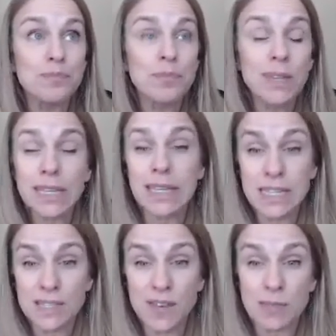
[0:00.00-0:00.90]
in
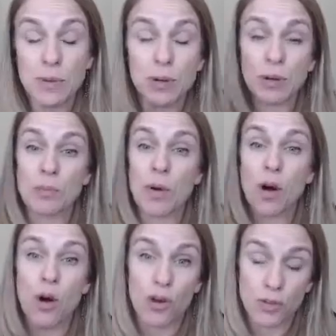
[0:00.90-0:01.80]
this Facebook group,
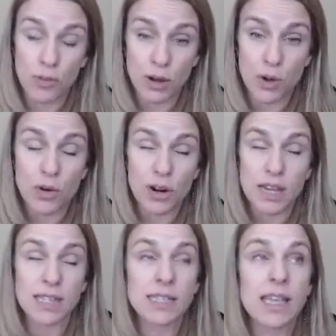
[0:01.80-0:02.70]
all the
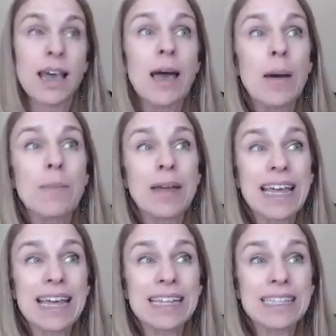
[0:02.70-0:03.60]
recordings. But
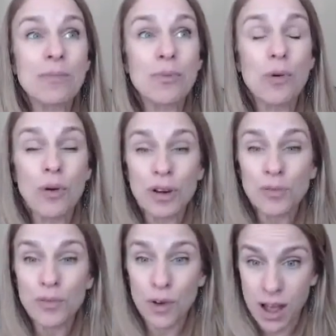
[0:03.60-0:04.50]
it's
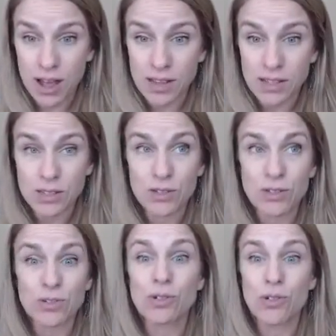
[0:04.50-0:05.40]
important for us
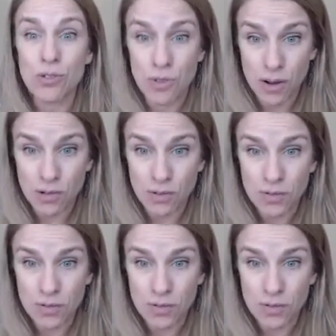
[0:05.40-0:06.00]
to grow.